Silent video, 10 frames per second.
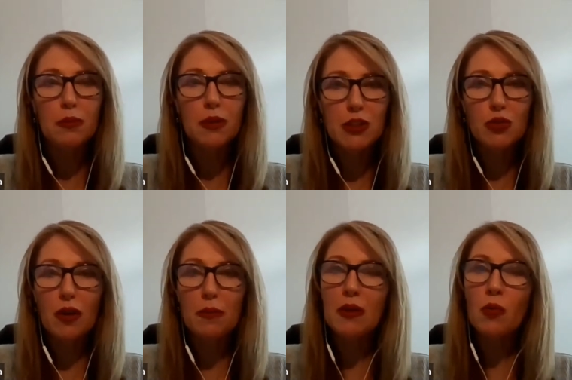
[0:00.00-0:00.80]
Please
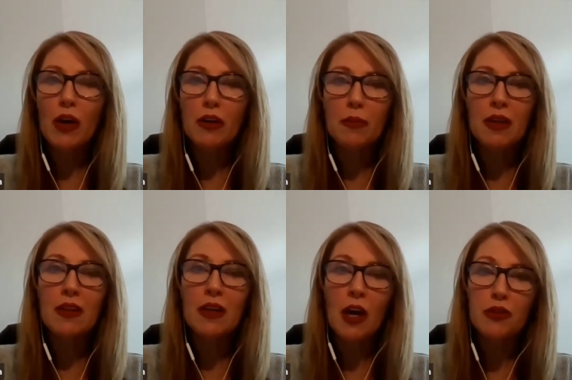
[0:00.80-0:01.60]
join me in
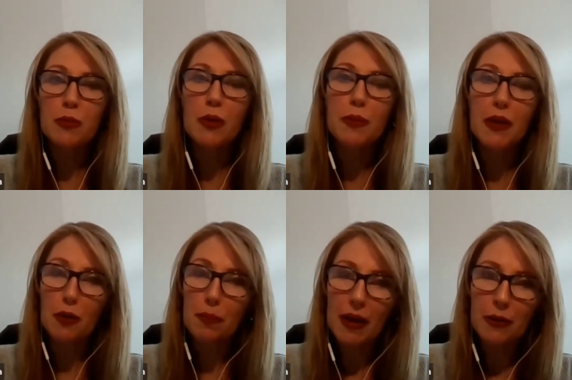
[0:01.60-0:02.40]
welcoming the Honorable
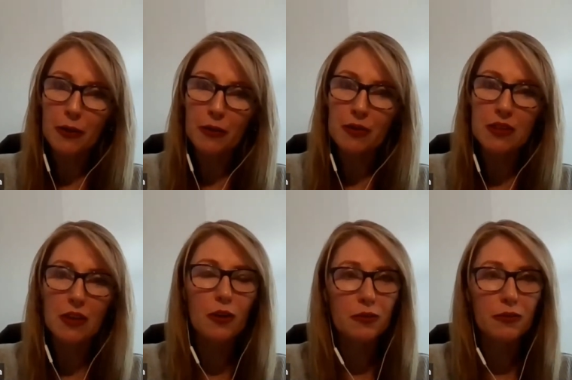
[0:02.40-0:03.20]
Pierre Pettigrew to
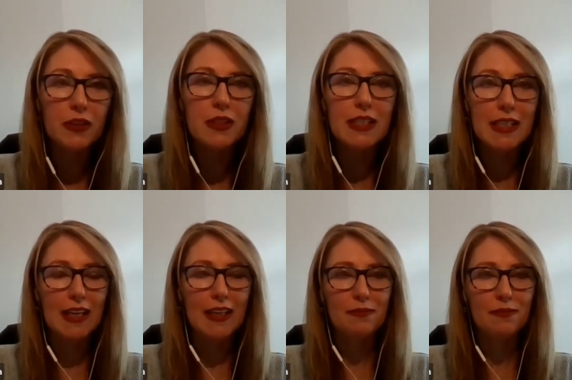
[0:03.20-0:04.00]
Oakville
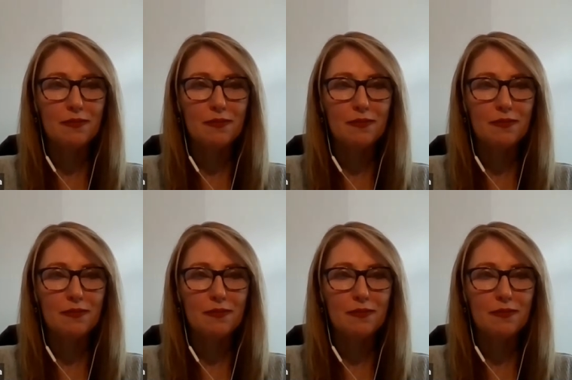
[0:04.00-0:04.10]
today.